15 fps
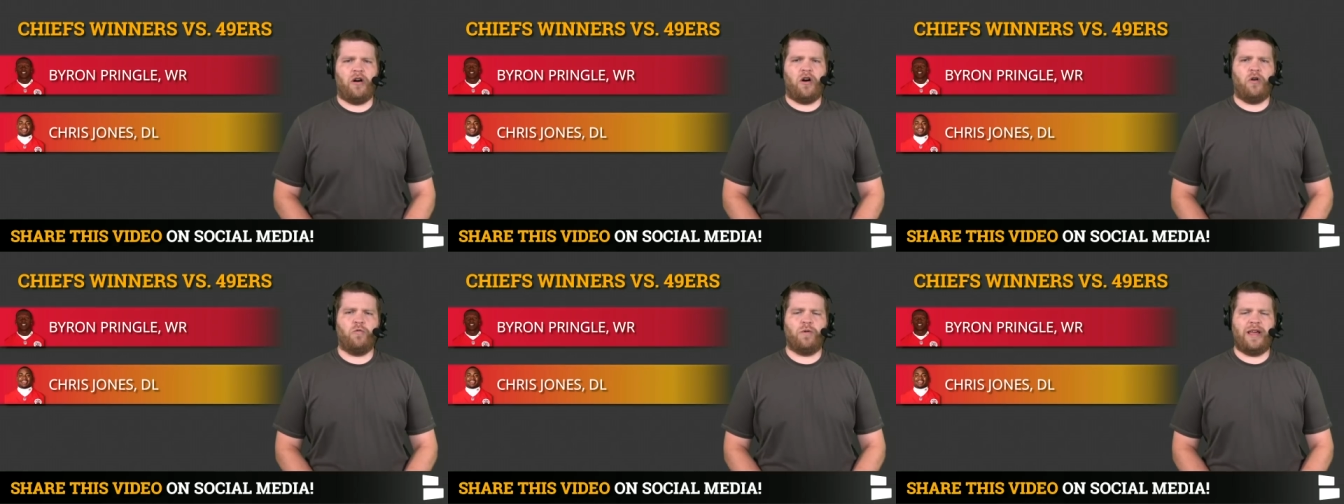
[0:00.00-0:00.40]

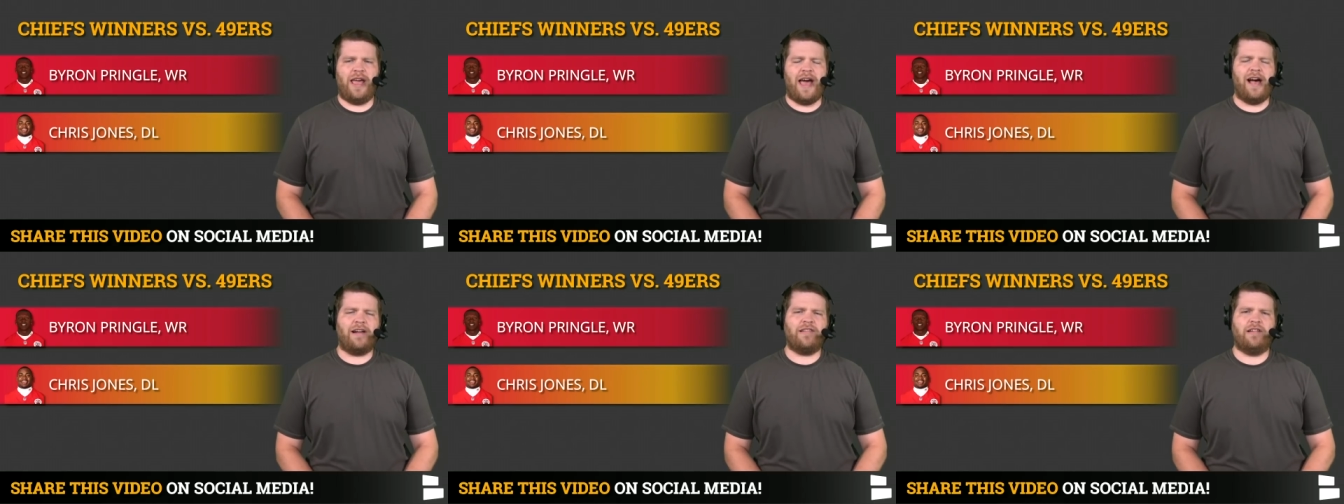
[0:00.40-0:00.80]
our
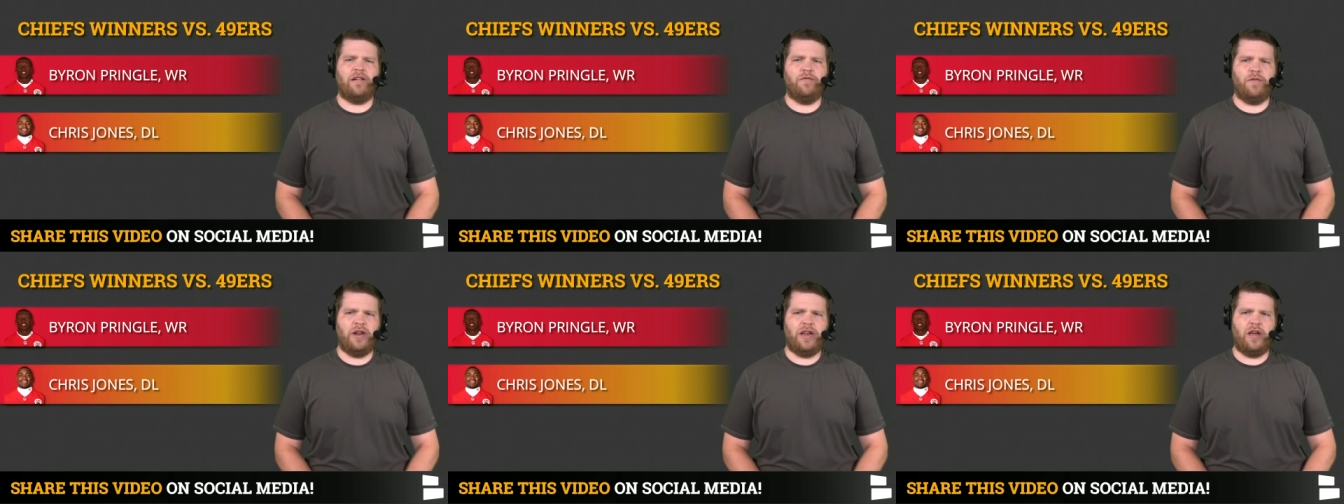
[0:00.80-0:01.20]

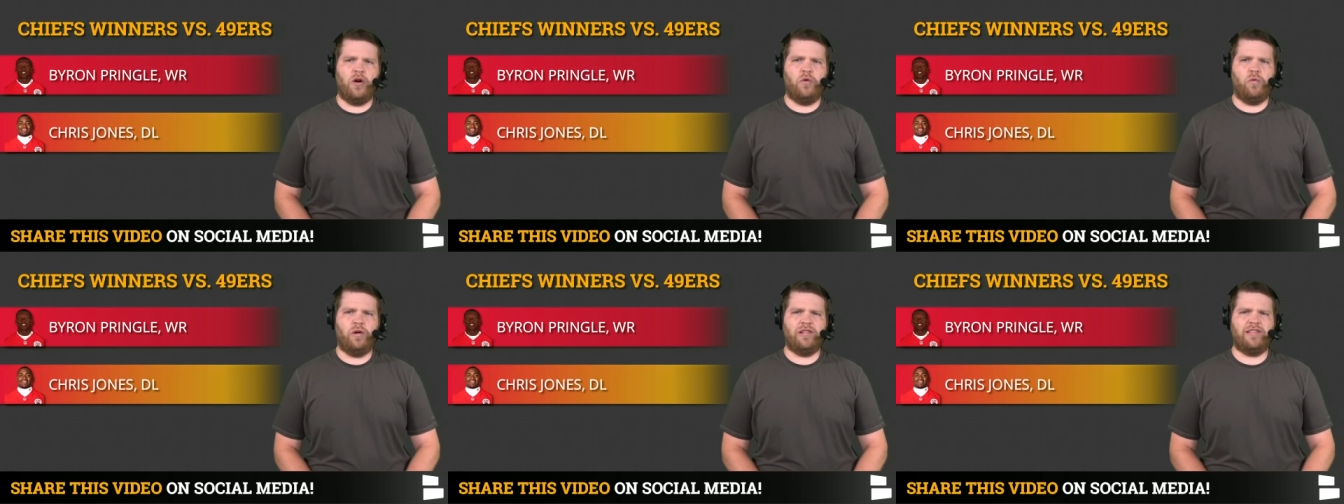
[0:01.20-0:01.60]
reaction video
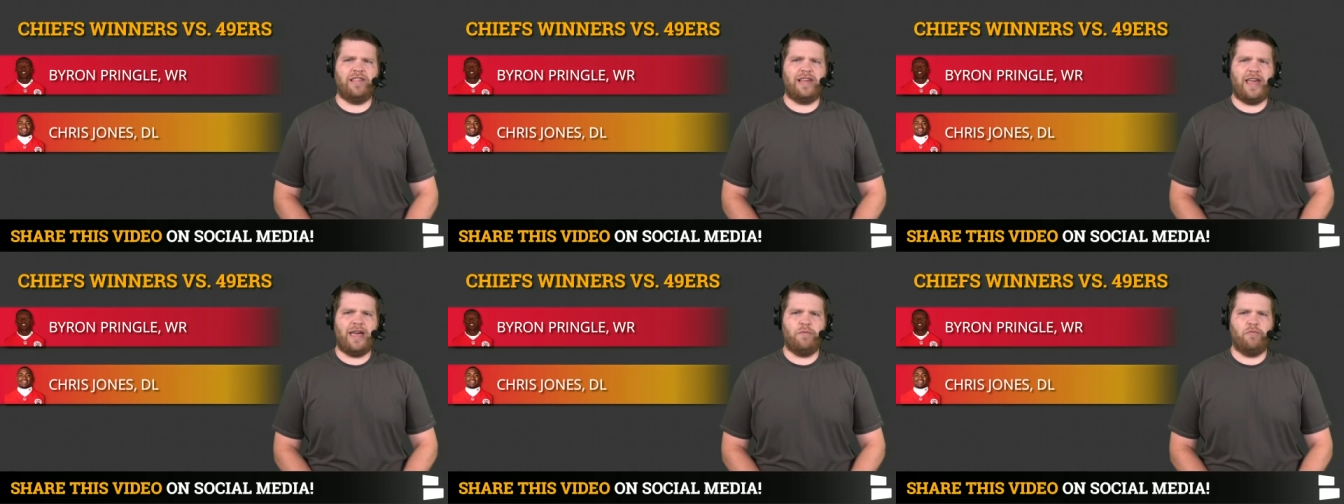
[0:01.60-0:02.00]
once the
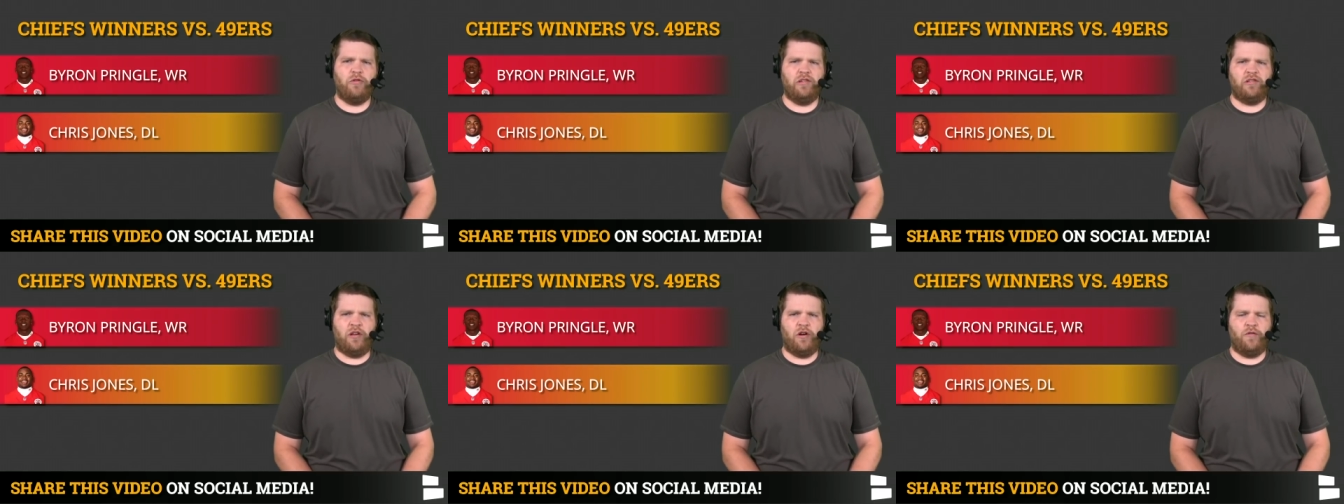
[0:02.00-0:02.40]
game
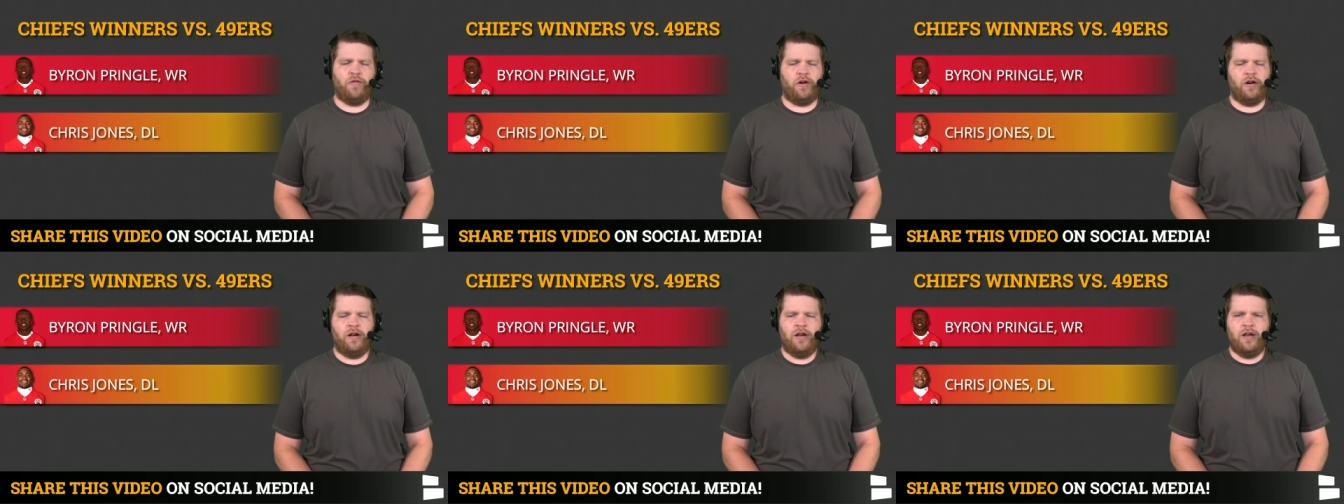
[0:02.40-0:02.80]
was
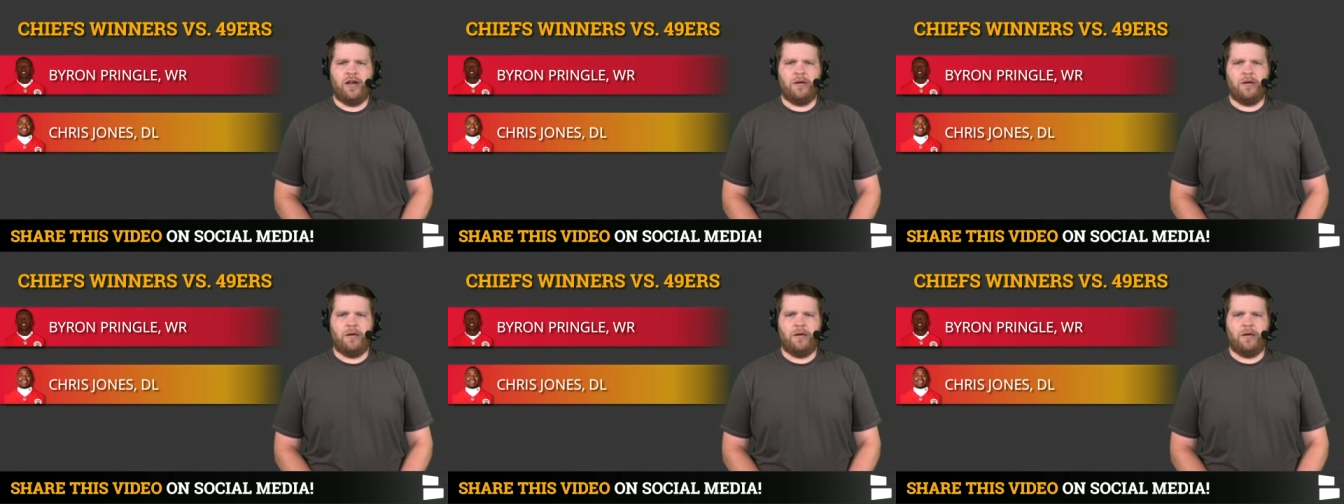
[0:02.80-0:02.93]
over.